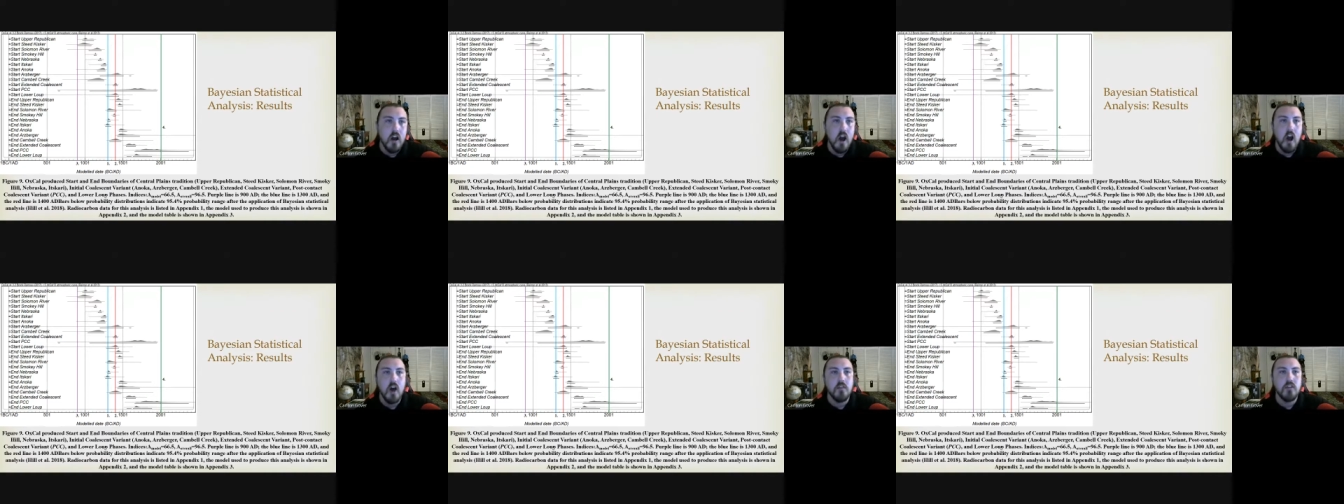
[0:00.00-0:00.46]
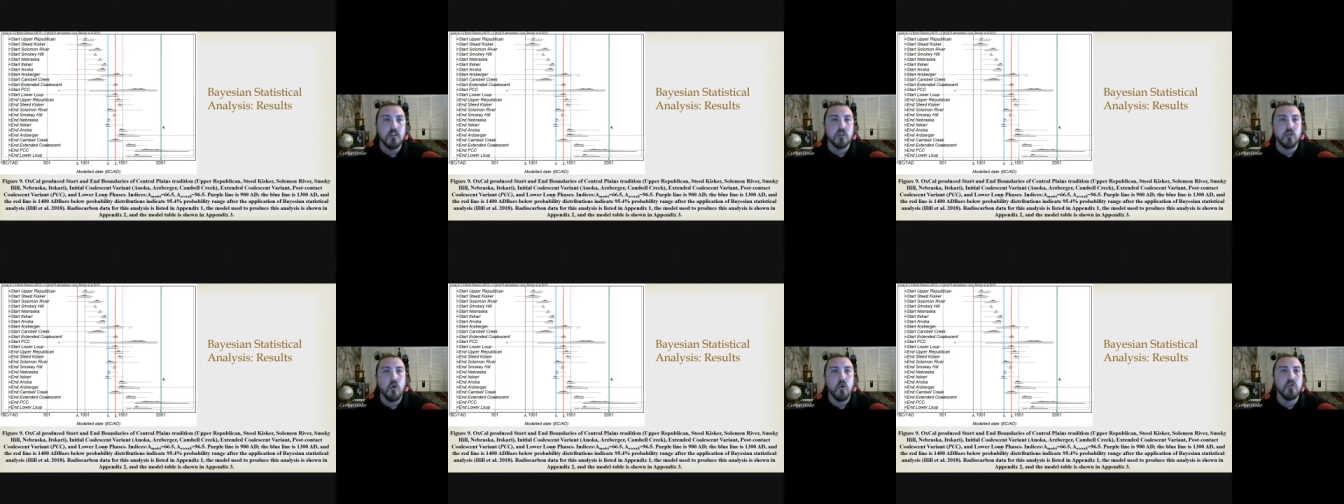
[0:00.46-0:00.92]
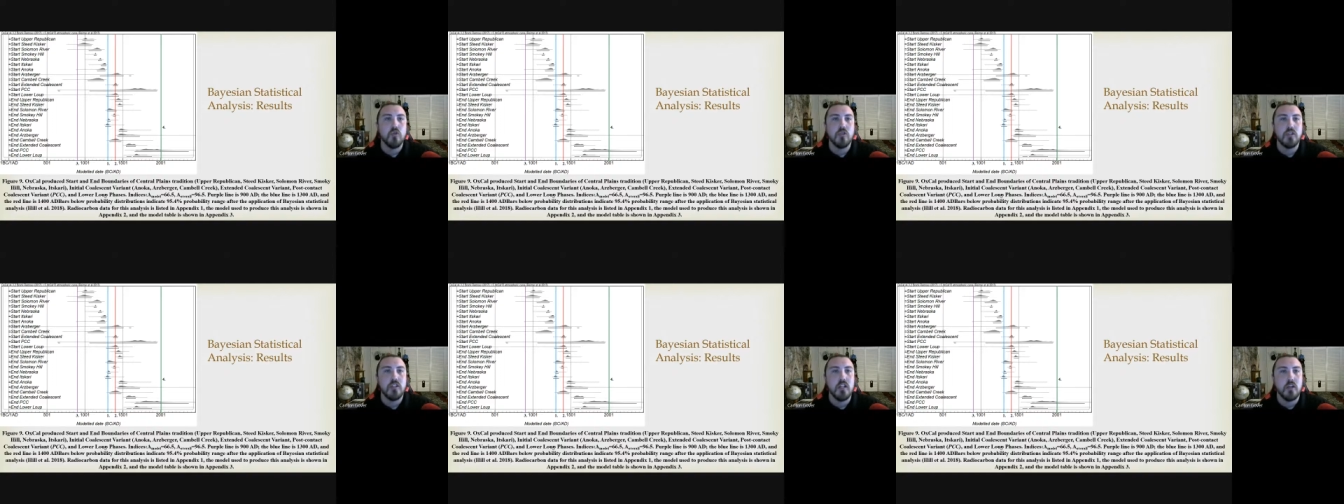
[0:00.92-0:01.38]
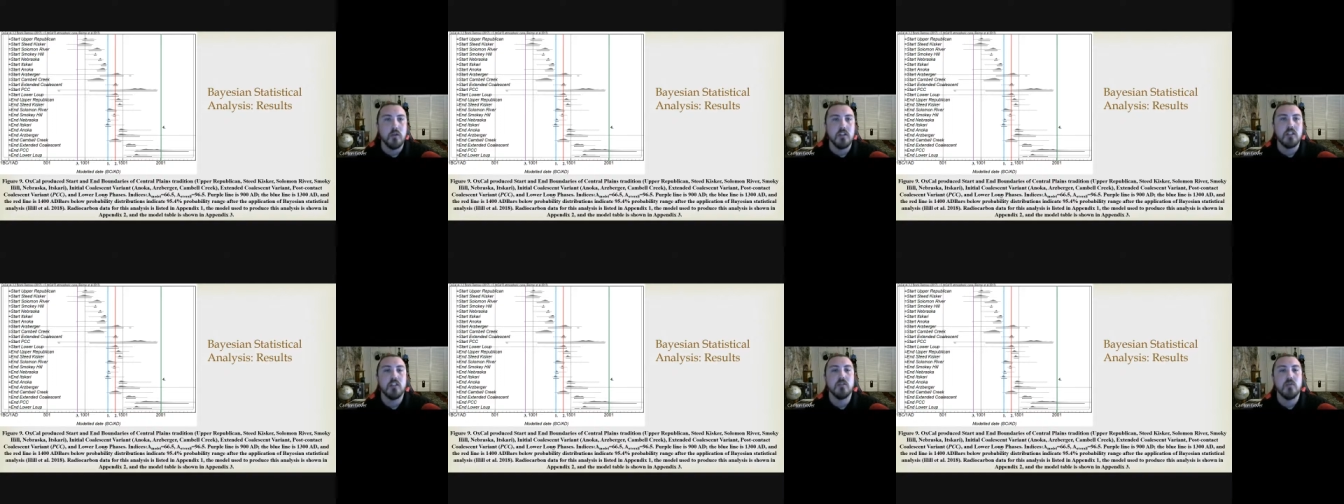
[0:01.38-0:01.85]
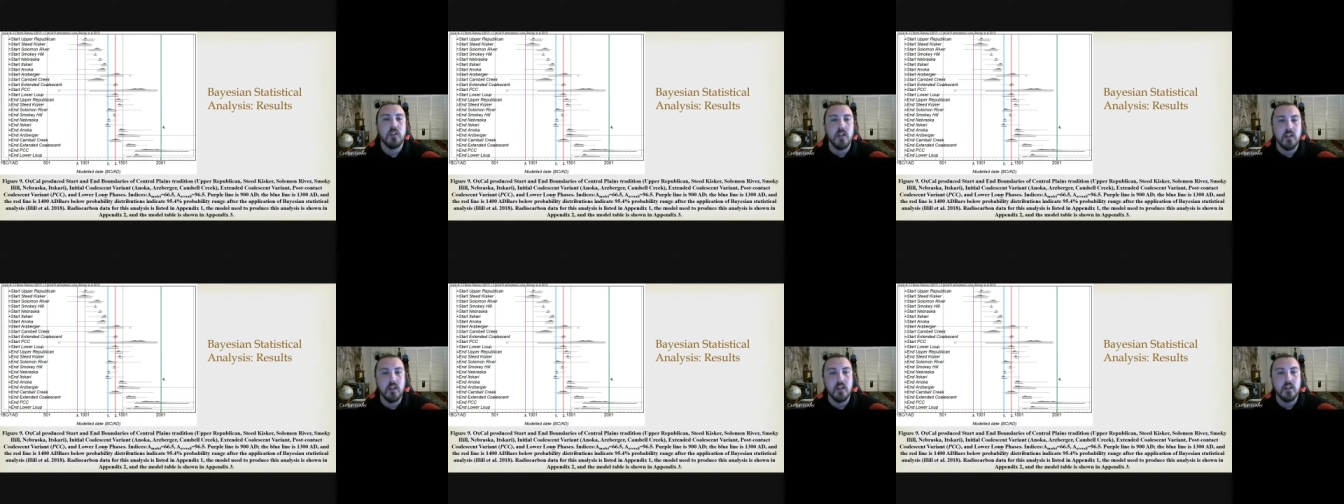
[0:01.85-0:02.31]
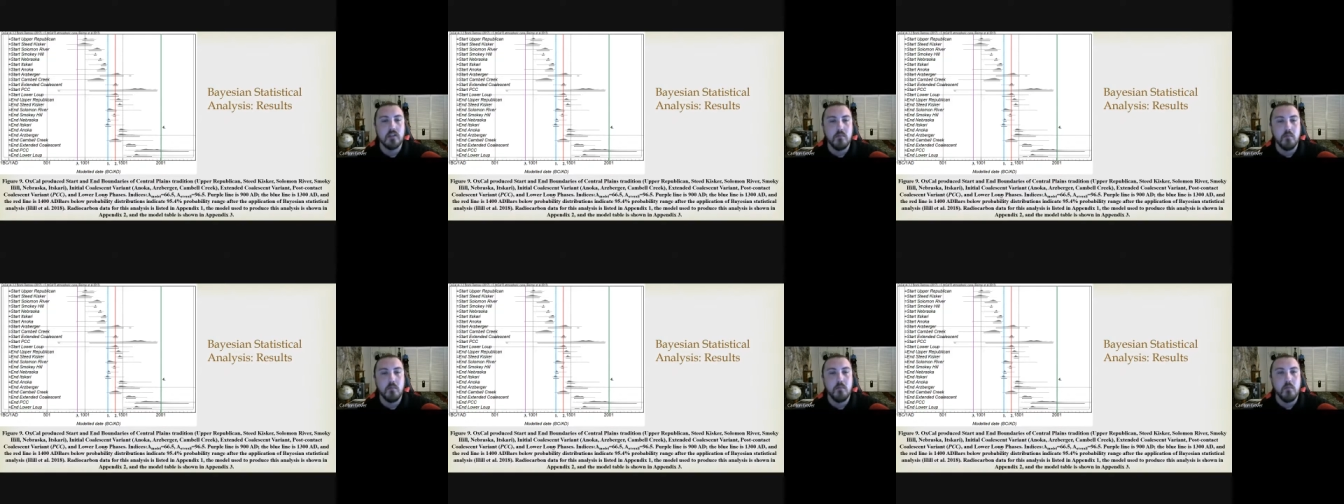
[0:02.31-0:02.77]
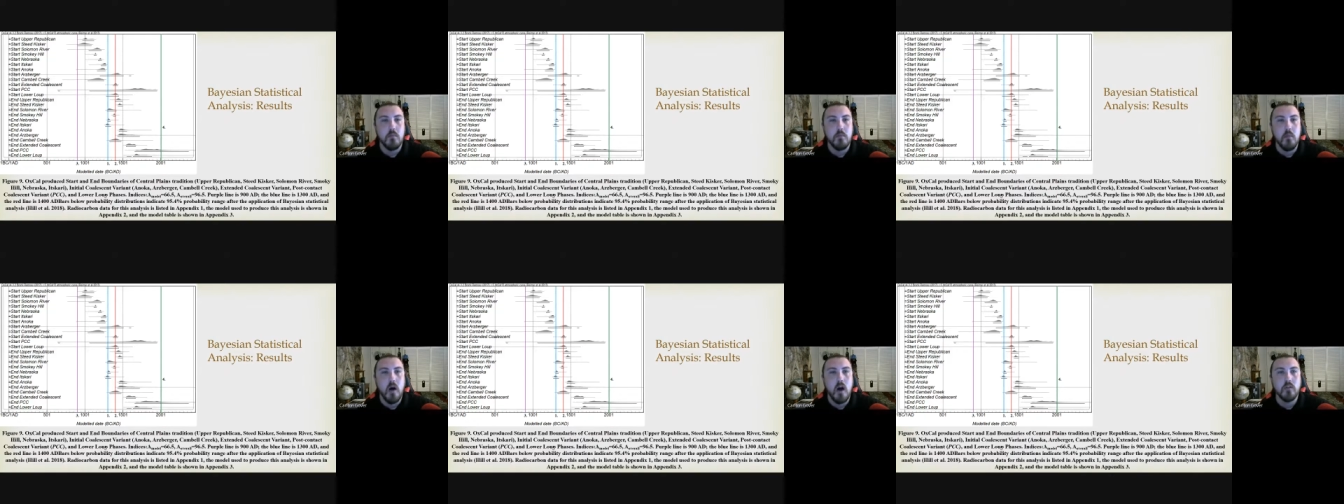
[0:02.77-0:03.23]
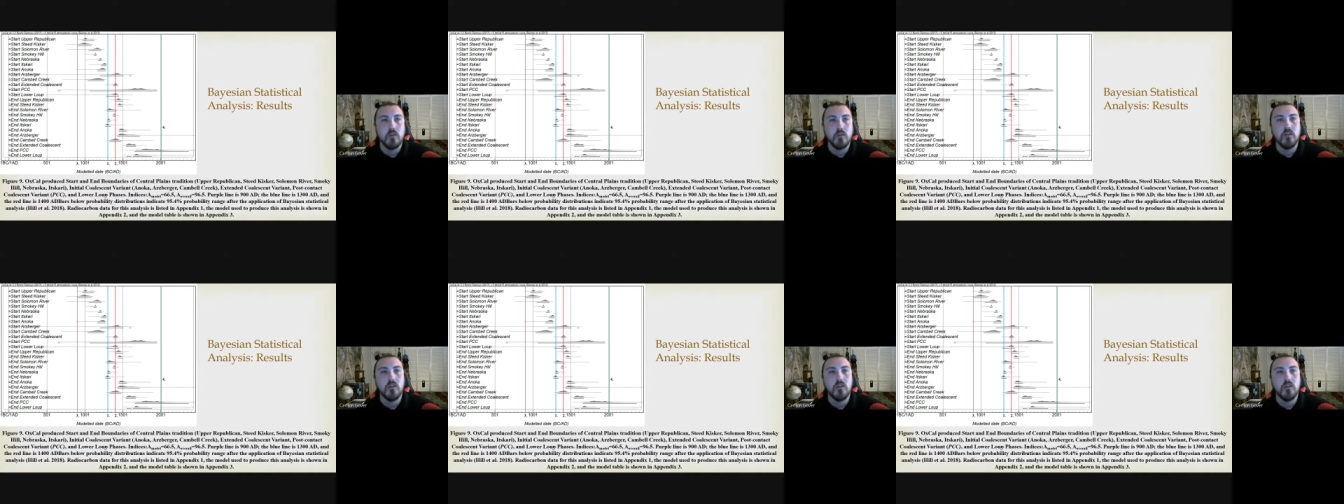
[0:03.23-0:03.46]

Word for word: of this cultural sequences within this model.